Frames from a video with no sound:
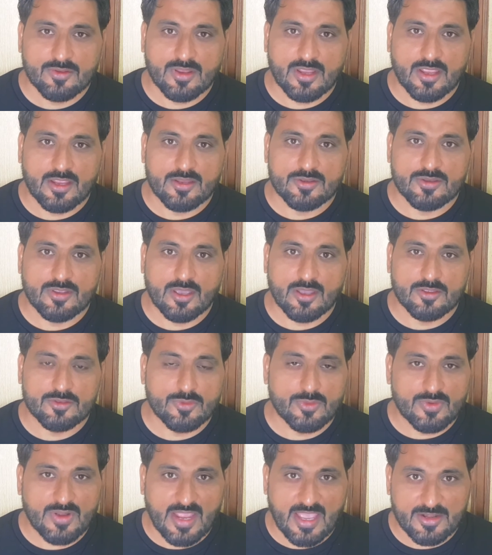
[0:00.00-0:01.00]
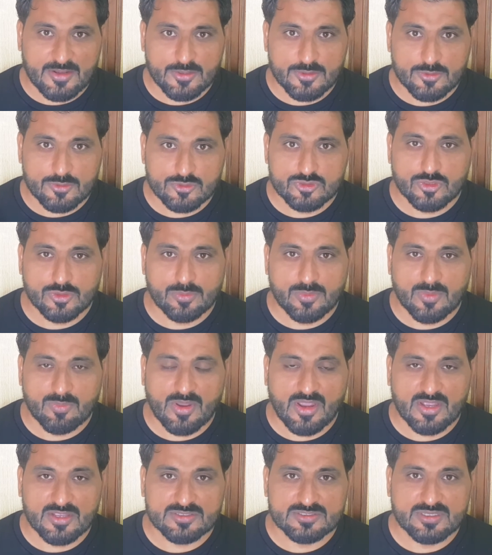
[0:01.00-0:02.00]
Okay, your attitude should be
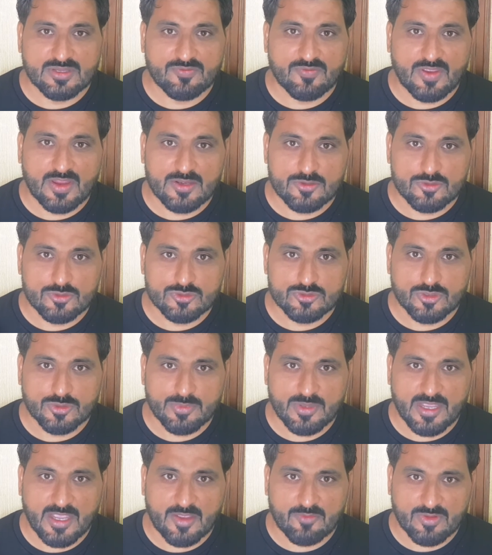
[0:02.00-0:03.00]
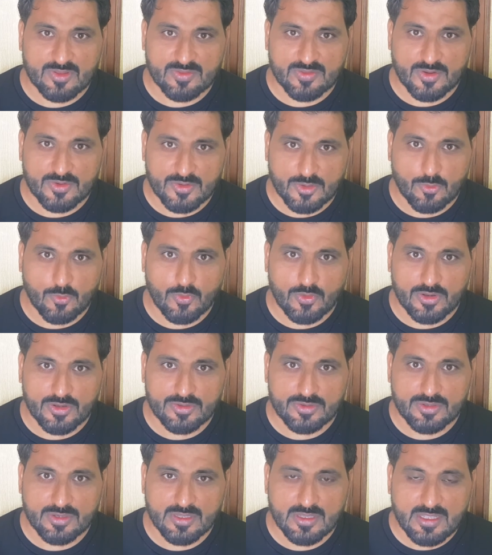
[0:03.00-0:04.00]
positive and you should be having the
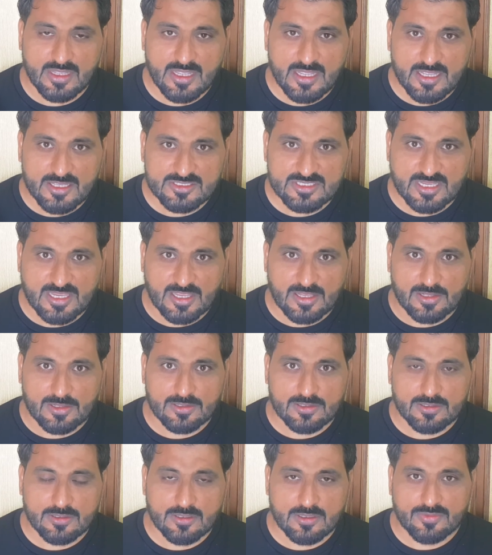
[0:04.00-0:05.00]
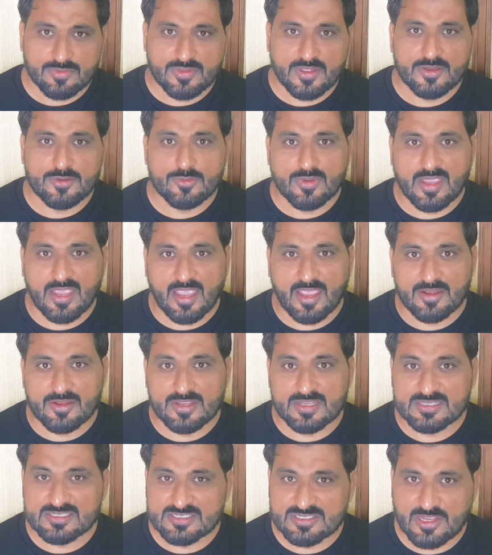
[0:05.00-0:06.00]
required skill. Then you
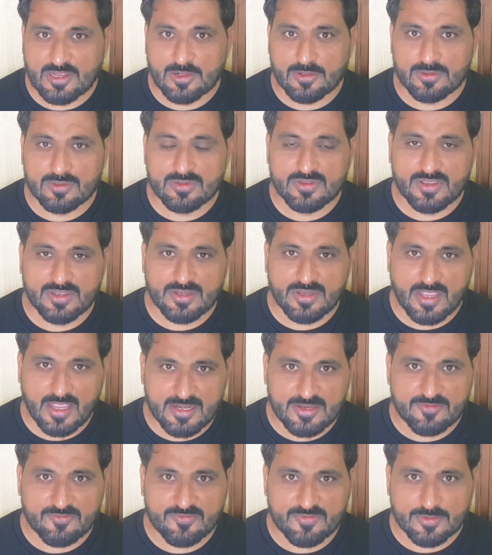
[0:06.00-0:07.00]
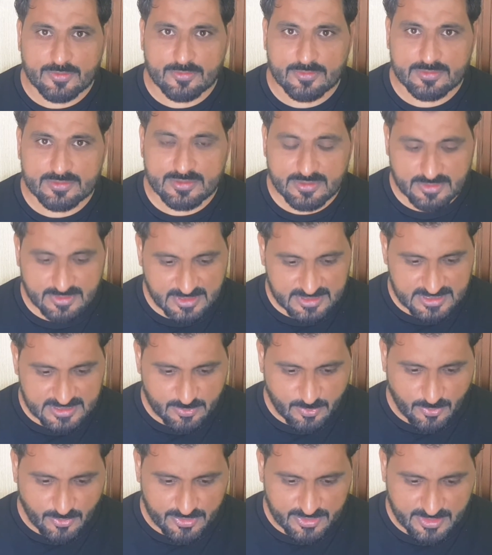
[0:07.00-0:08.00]
can excel in any field. This
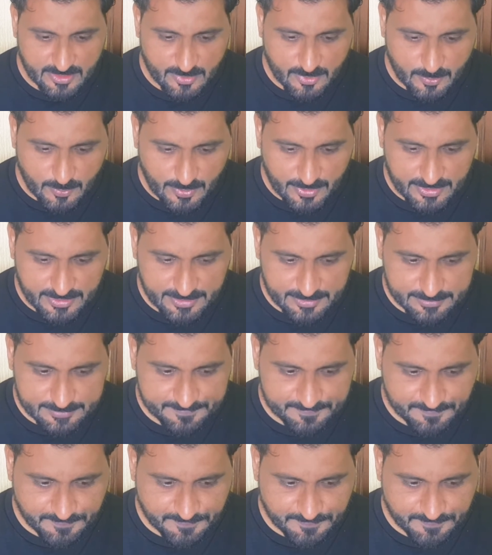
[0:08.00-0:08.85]
is point number one.